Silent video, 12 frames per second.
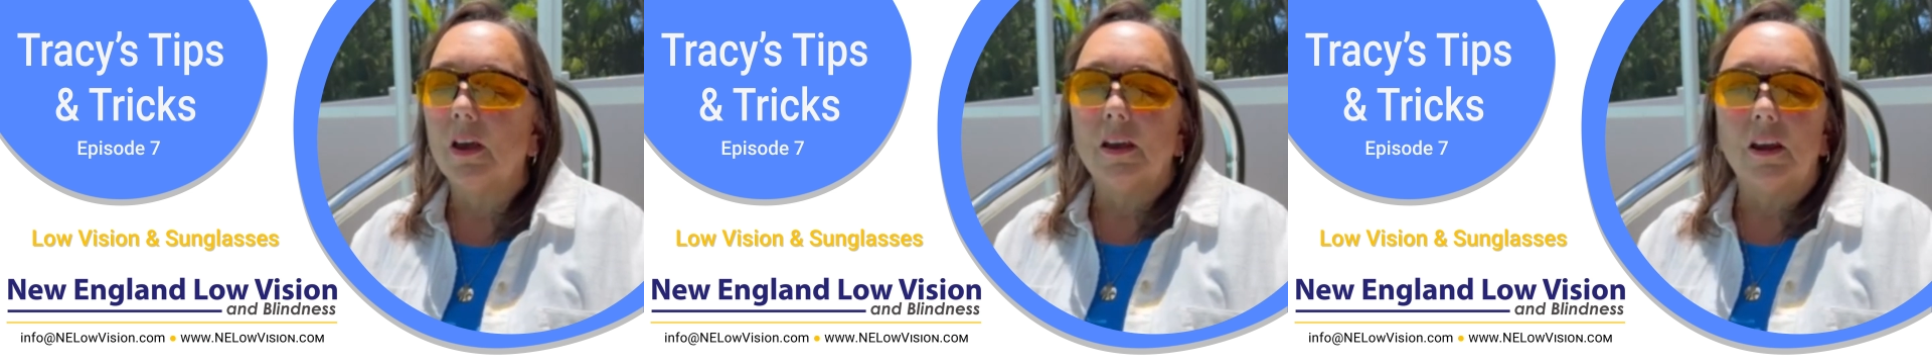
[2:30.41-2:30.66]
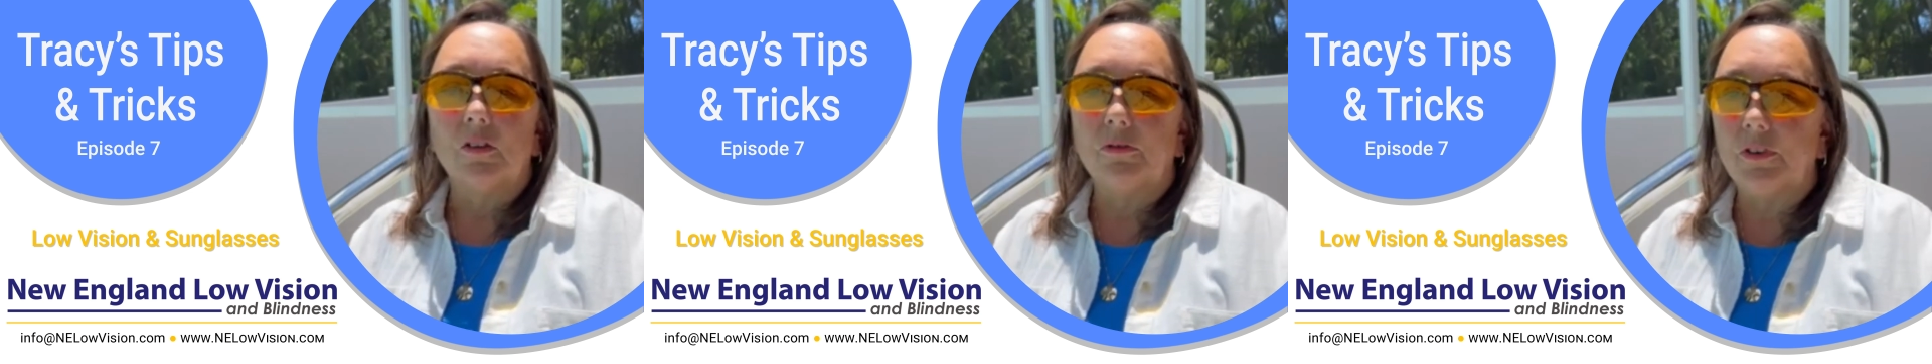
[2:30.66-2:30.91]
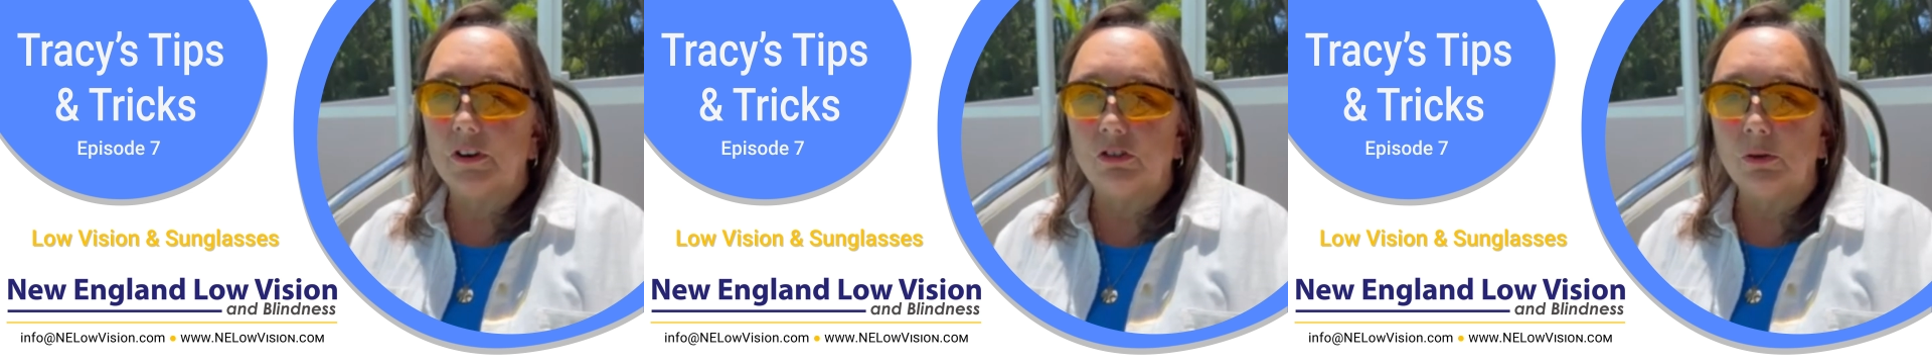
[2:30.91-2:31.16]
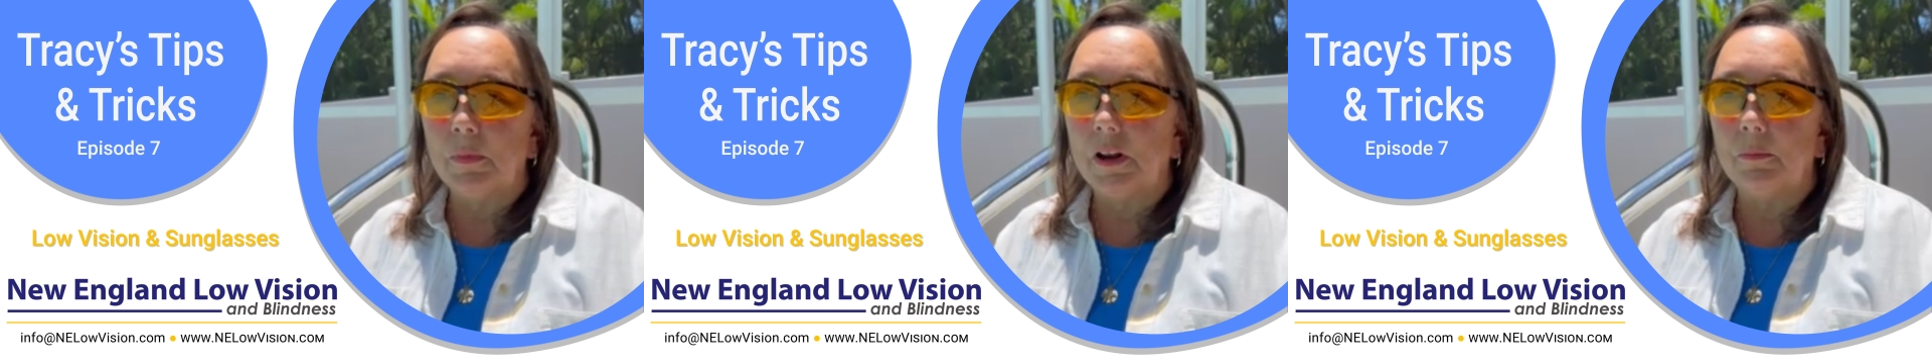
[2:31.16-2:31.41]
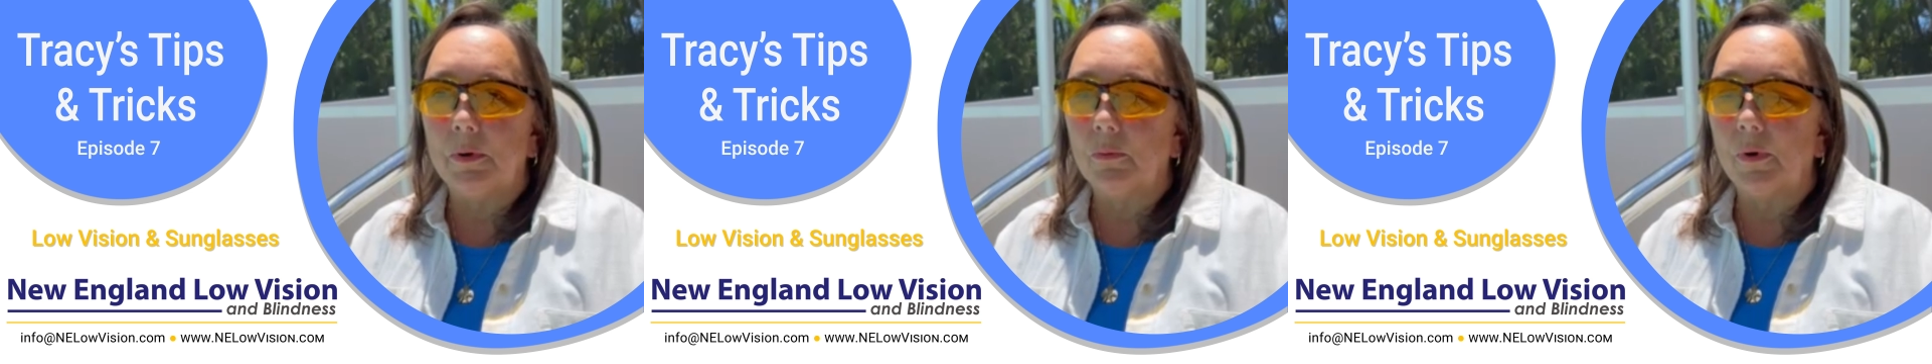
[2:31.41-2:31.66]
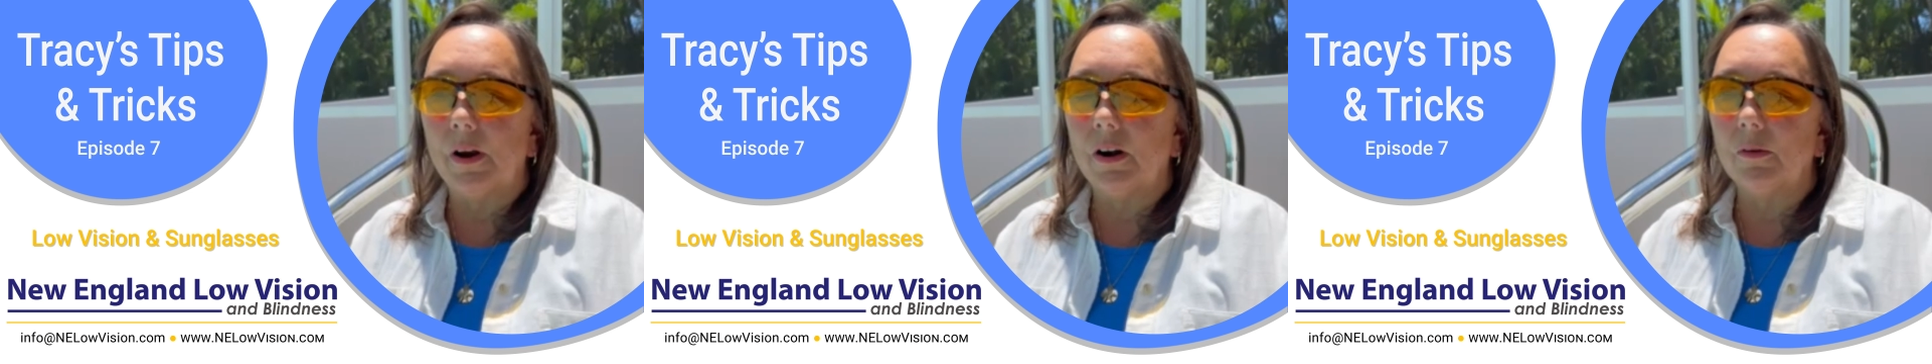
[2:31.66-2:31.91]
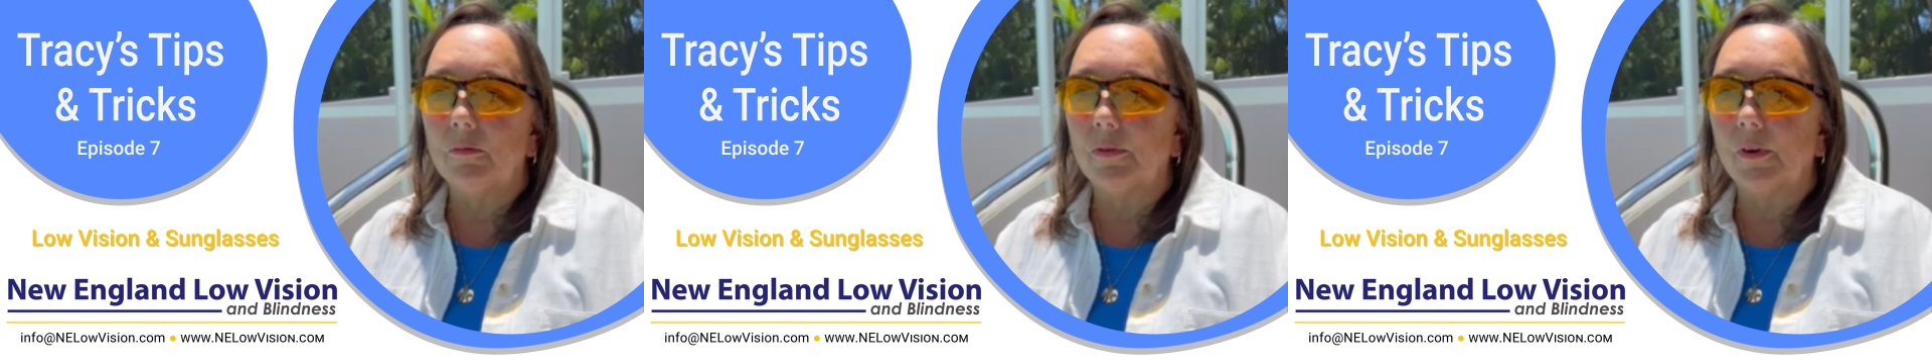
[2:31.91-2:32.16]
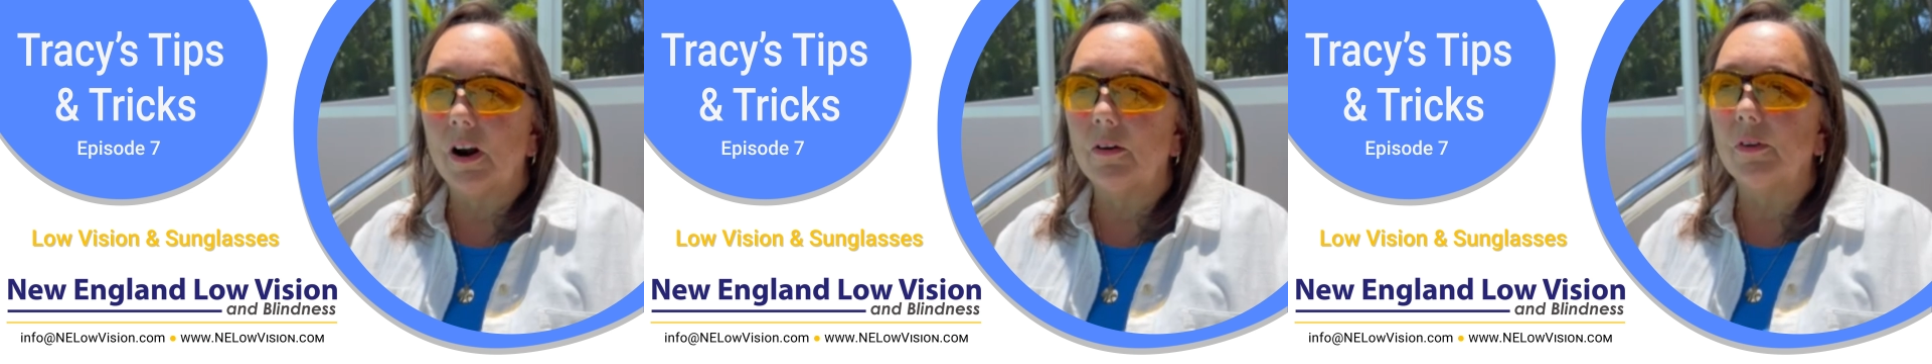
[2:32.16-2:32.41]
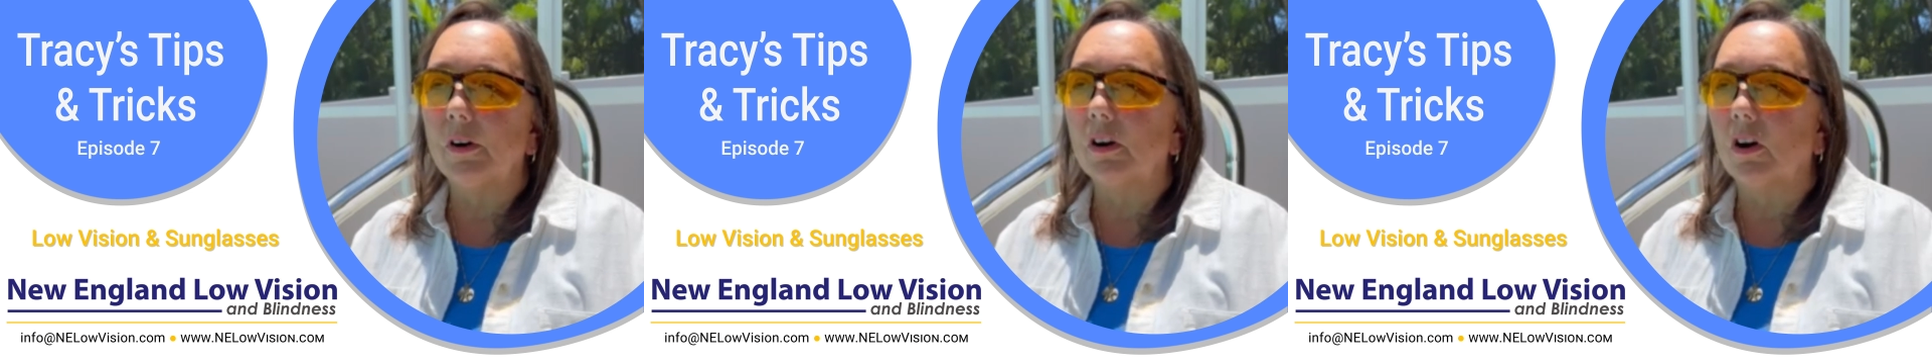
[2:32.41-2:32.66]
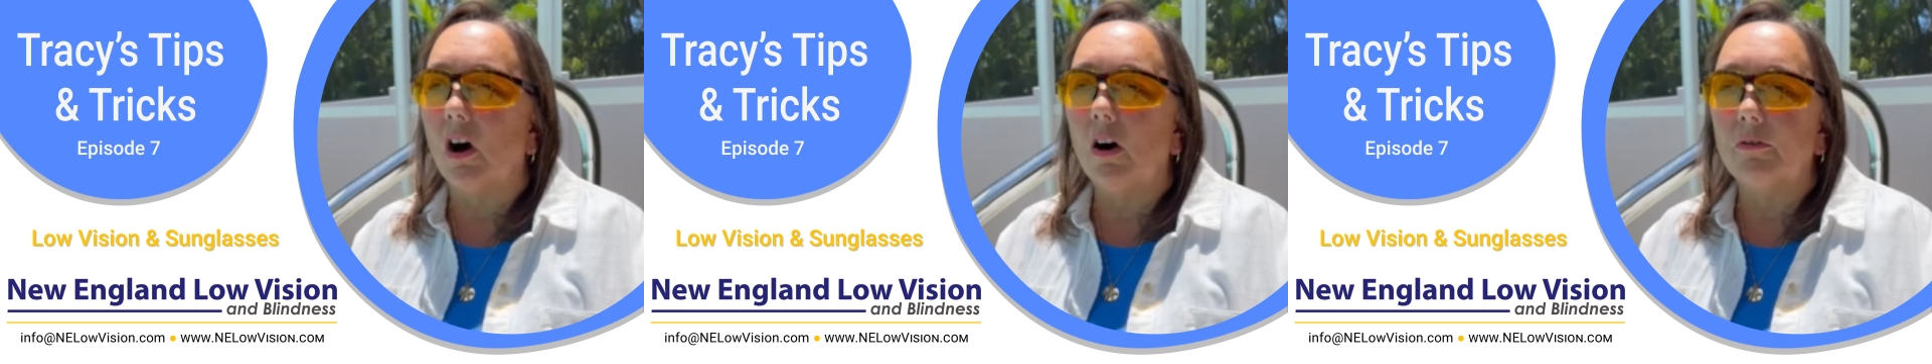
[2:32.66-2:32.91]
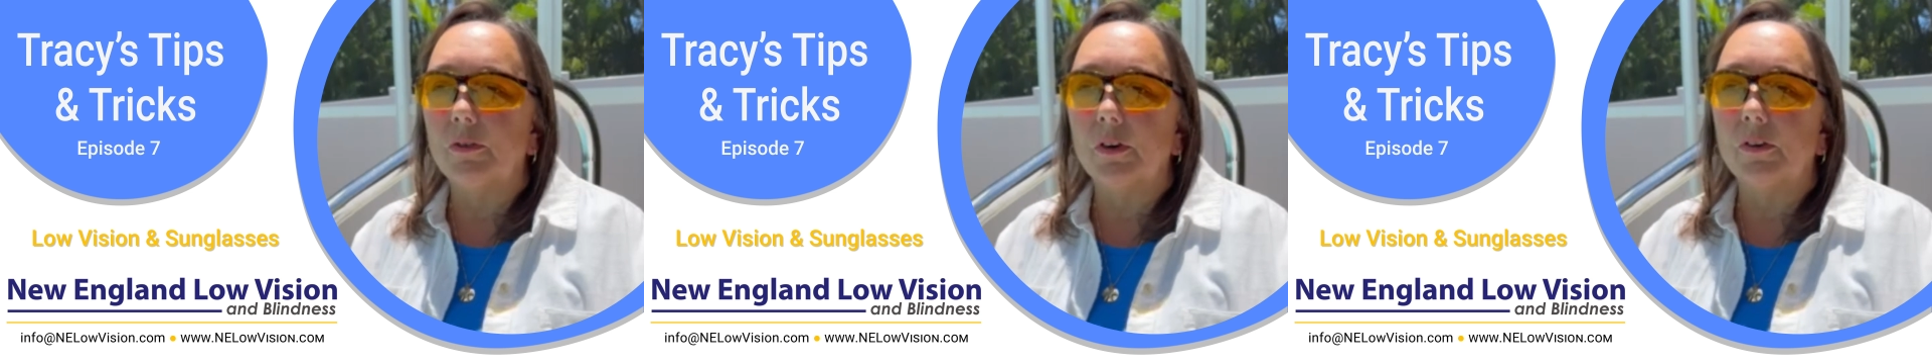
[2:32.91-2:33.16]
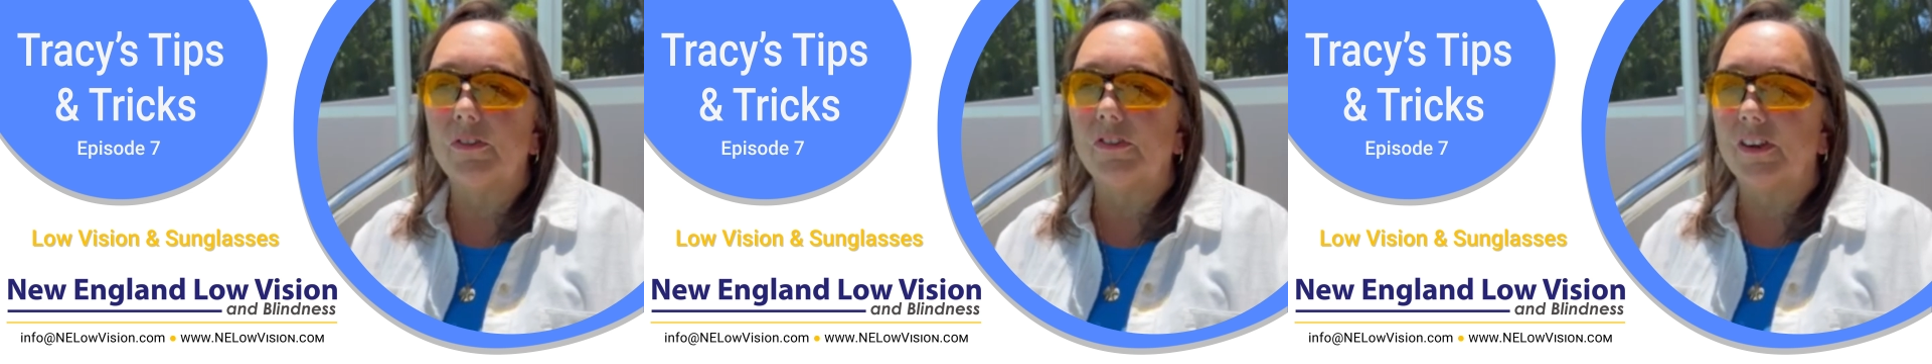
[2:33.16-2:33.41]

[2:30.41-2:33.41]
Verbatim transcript: You know, fishermen have been wearing them forever, golfers,